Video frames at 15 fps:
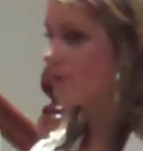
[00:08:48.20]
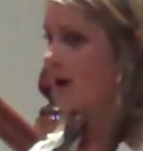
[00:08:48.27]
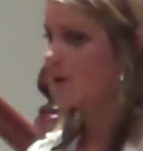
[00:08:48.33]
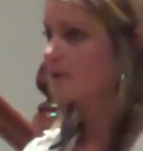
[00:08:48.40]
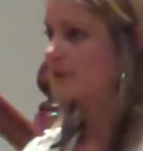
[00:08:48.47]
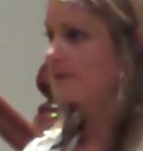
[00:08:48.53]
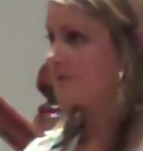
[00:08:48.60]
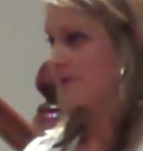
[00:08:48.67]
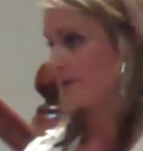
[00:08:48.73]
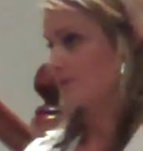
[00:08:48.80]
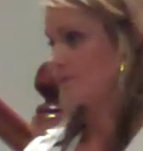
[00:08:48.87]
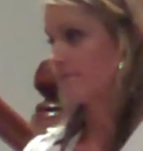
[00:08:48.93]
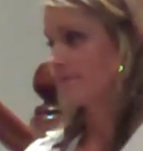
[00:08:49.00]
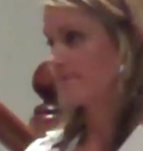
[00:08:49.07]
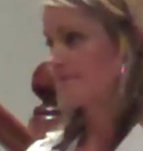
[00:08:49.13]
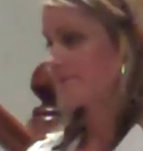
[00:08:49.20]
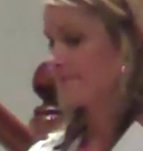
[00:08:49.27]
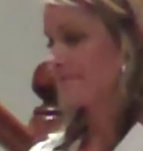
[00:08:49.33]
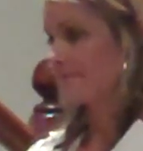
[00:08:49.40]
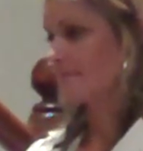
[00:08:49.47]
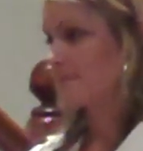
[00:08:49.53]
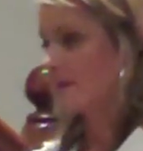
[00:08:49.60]
you already know.
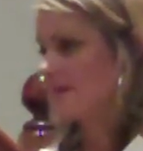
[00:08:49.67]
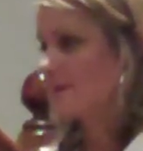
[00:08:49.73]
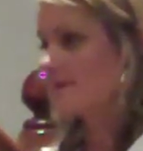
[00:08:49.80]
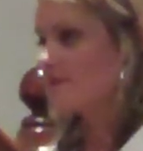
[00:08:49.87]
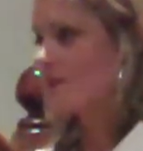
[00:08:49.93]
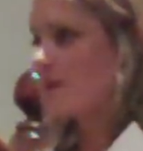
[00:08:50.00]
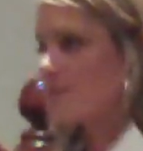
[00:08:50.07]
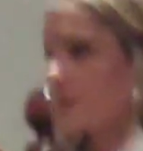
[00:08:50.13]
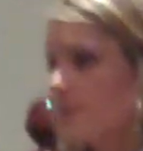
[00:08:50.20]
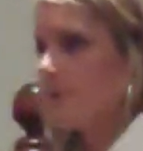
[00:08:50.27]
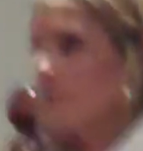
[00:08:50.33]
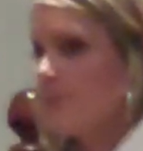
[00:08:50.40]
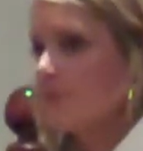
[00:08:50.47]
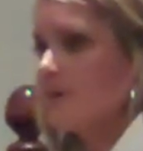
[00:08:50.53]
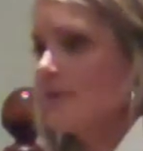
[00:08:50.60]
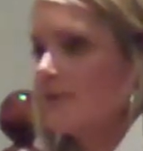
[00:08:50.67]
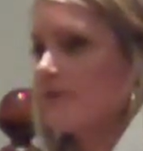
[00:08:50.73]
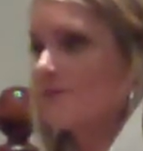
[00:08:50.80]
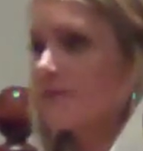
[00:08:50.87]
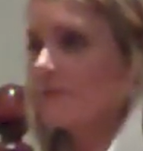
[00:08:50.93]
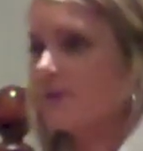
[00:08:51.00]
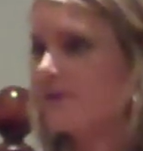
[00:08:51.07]
So the people
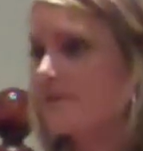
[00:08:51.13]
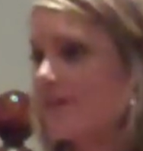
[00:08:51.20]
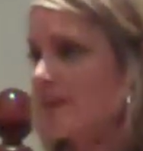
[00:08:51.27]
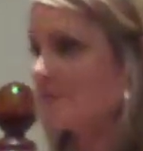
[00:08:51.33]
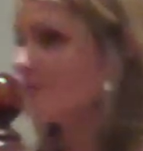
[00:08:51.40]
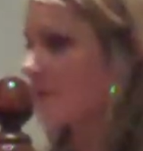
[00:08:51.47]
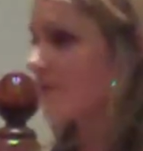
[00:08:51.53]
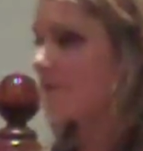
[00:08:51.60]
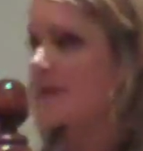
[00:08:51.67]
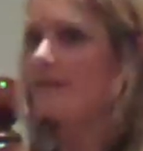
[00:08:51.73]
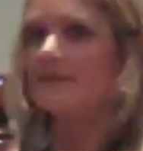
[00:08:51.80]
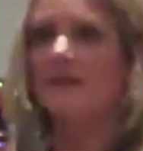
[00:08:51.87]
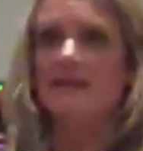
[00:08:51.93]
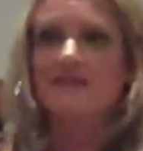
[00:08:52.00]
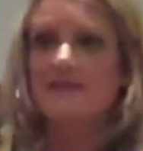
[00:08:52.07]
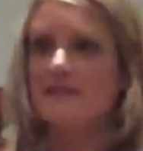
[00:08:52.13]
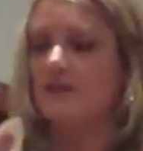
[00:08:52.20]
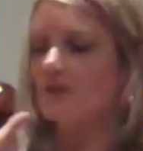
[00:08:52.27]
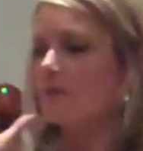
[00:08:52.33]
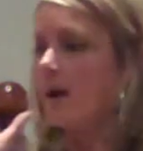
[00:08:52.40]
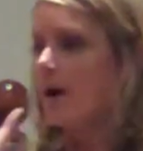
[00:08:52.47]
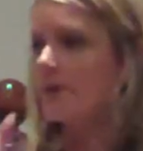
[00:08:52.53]
on your Facebook friend list
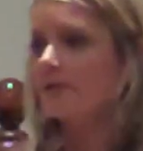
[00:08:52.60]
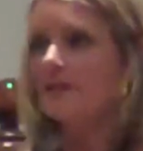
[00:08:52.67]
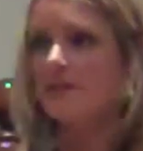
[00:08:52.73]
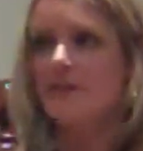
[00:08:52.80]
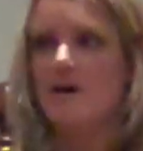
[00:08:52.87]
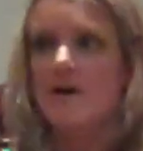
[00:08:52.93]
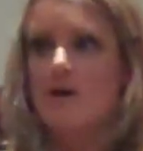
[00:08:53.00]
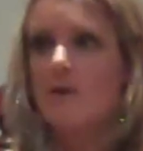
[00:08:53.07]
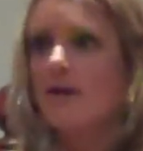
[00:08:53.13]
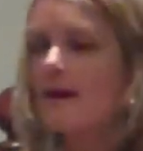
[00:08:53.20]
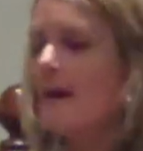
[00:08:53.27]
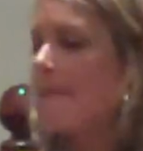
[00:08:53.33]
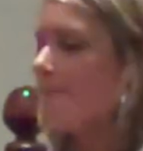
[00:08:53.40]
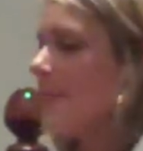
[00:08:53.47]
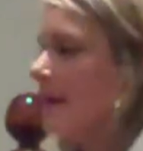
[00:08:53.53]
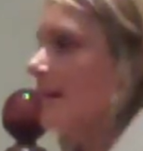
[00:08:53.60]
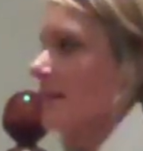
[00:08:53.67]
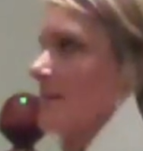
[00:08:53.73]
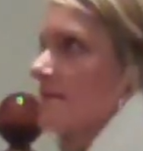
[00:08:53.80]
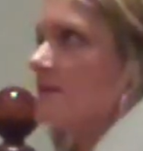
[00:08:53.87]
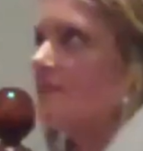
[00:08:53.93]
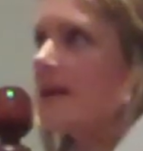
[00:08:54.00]
that you already know, make a
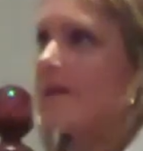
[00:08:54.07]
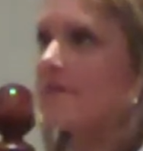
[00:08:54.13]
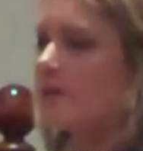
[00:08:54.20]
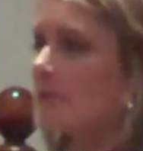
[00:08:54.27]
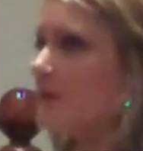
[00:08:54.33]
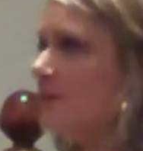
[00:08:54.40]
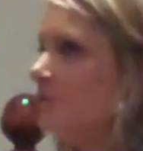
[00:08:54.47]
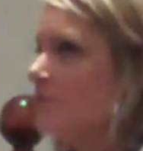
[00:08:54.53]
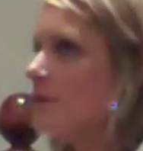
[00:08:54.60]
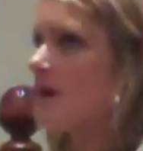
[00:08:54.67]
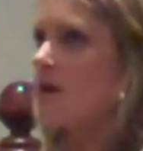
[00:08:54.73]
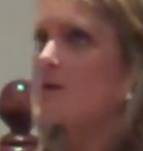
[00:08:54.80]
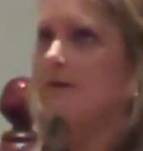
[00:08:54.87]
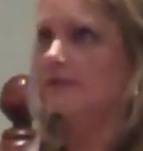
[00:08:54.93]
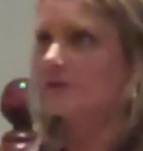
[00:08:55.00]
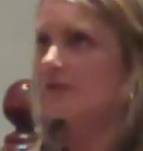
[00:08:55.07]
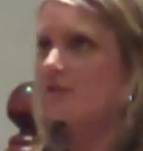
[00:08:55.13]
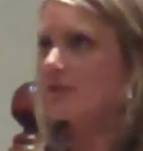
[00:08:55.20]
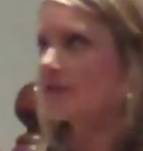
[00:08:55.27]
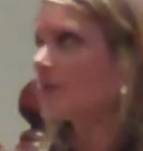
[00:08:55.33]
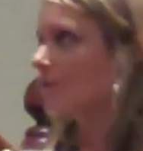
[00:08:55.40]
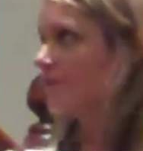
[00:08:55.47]
list of everyone you know and
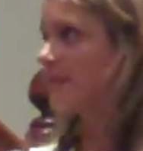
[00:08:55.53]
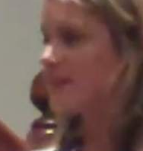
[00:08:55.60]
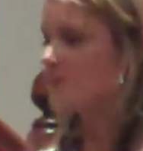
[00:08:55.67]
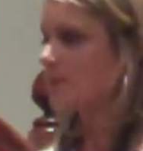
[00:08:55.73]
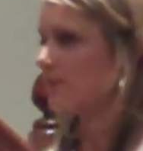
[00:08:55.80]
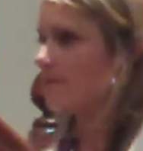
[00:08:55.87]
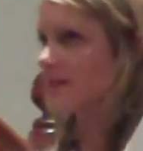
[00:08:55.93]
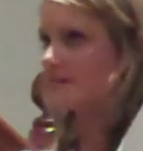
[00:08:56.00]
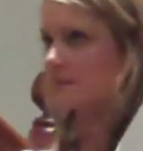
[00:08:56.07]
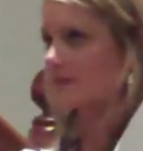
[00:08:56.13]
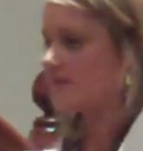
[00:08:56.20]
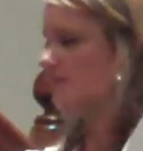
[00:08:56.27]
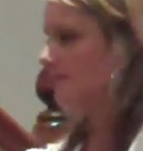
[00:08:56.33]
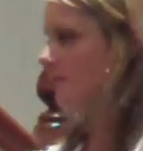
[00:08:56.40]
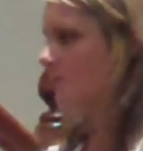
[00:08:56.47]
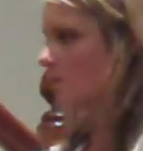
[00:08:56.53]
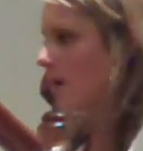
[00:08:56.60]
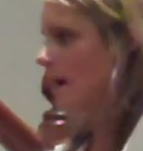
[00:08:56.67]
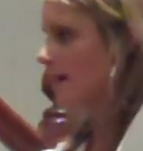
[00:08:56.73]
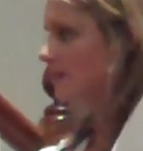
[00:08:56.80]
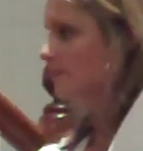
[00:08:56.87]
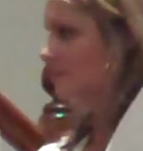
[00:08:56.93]
just look at your Facebook friends list if you
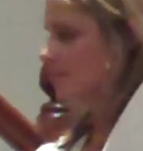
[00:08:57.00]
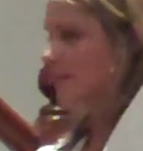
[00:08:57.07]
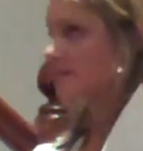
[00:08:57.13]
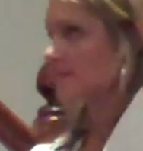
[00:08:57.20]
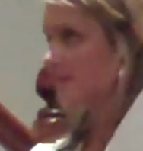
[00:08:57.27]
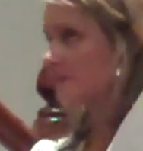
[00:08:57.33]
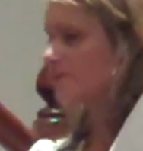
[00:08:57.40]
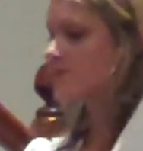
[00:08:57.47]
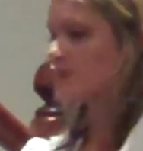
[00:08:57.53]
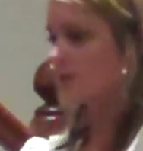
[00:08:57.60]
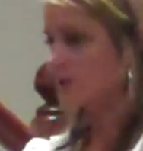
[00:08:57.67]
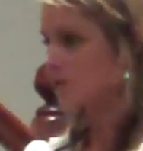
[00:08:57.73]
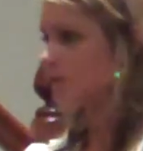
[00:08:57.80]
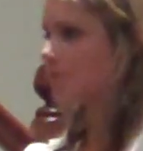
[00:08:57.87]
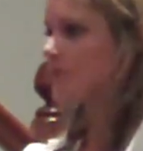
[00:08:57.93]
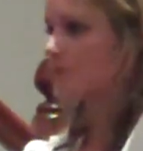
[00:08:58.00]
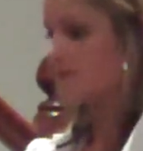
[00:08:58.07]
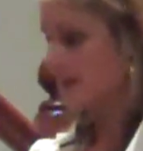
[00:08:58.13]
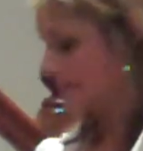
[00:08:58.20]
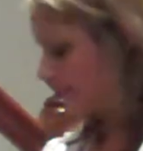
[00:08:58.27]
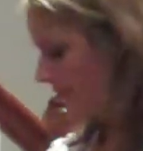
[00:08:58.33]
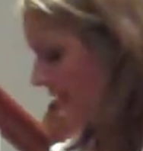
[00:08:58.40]
want and seriously go through
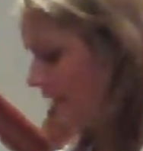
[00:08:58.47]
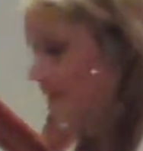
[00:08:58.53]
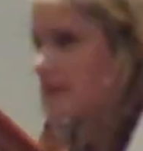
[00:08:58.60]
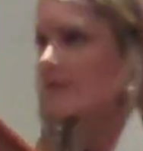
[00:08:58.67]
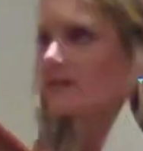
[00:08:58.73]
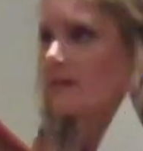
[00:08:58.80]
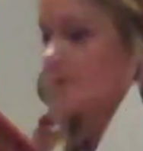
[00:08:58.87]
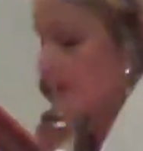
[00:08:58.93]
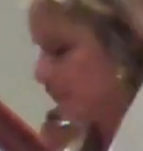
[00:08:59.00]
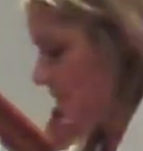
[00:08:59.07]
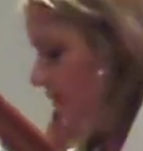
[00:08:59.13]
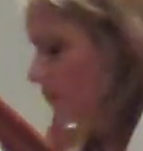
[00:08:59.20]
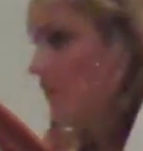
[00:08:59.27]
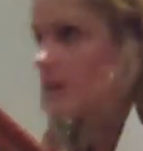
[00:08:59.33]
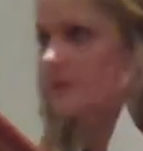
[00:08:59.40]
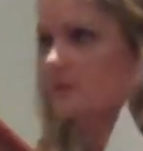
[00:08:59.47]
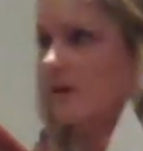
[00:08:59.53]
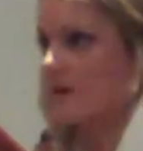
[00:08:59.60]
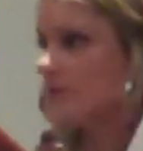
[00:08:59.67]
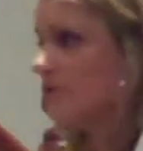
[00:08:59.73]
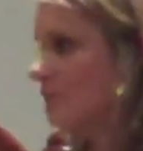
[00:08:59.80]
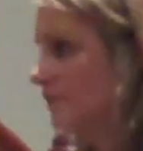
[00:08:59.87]
them and make a list of the people you want to
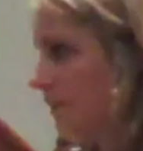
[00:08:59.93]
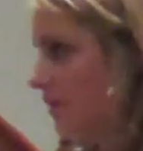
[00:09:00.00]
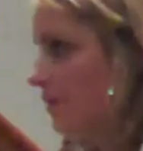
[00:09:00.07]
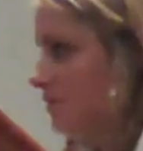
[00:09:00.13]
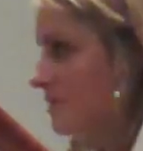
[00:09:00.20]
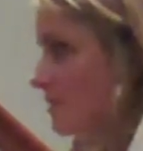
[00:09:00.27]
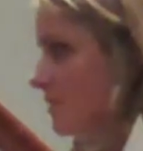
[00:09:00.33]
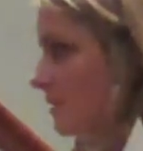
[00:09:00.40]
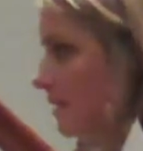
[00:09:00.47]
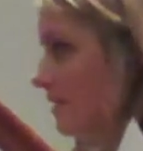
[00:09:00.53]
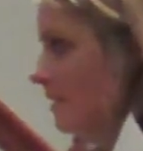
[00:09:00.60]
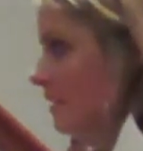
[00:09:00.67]
talk to first.